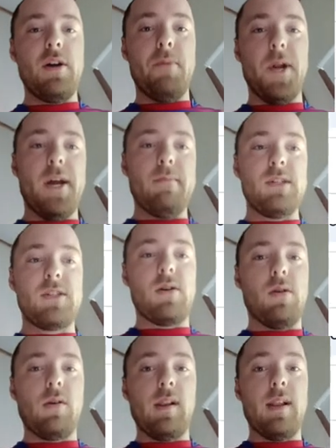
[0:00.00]
My name is
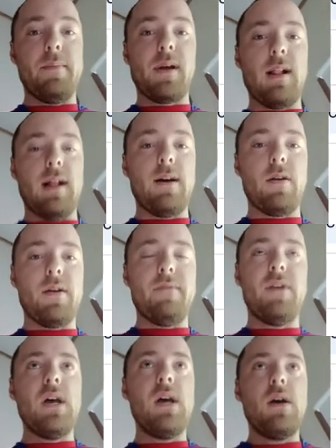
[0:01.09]
Conklin McLeod, and
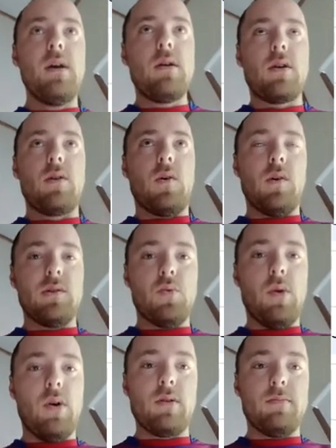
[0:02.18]
of course,
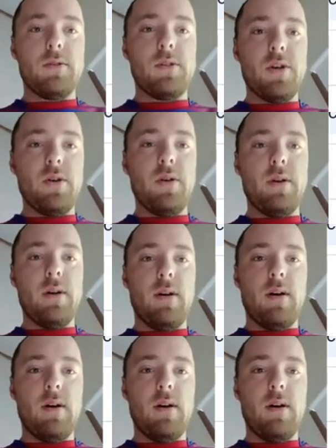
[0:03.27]
welcome to,